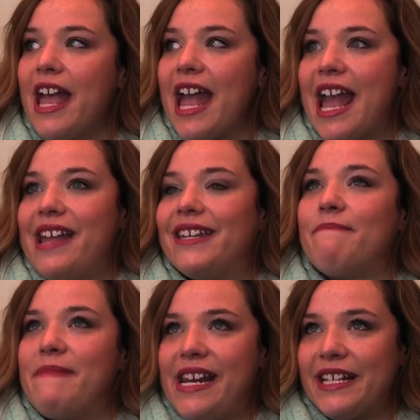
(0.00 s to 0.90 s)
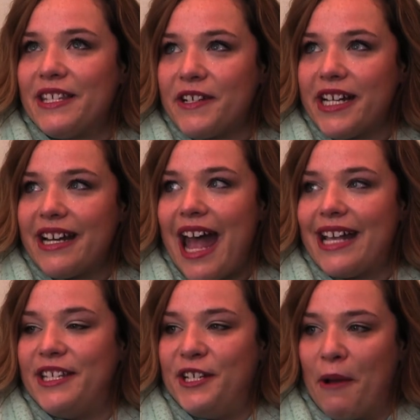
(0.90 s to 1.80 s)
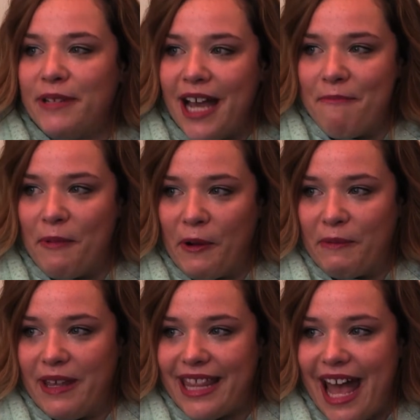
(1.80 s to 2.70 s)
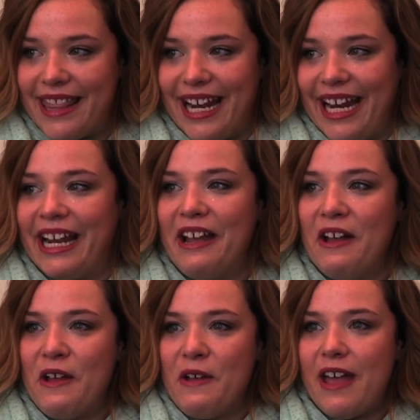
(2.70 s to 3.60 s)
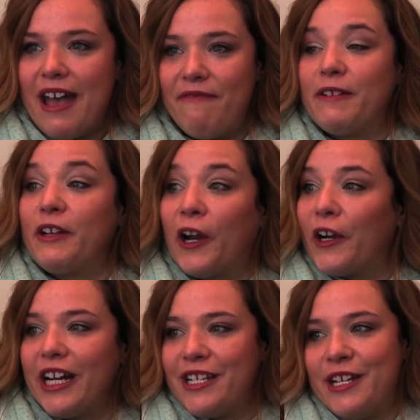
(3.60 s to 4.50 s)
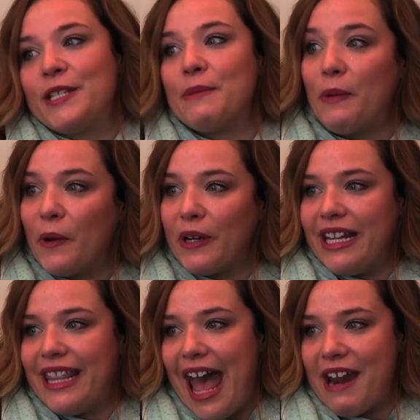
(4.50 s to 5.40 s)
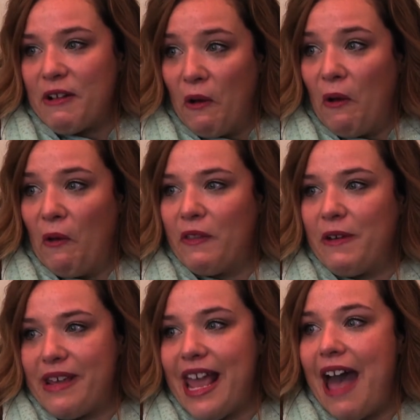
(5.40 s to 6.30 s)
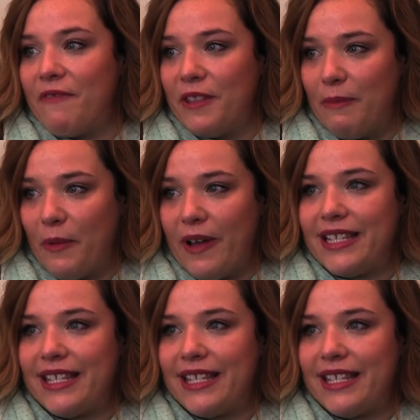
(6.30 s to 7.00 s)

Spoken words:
And Meeting Street has jumped on board with that. They have encouraged and supported that goal that we have for the boys,